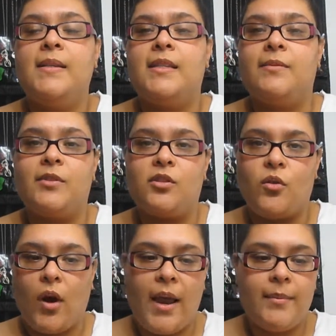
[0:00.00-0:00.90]

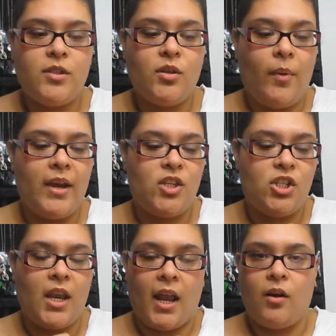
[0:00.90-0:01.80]
subscribe to my
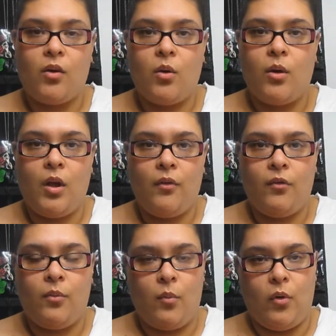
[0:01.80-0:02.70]
channel
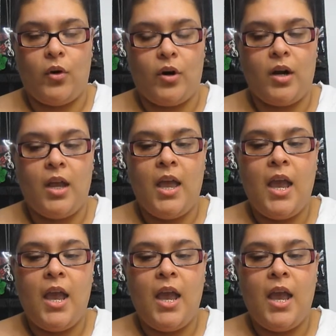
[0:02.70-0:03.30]
for more,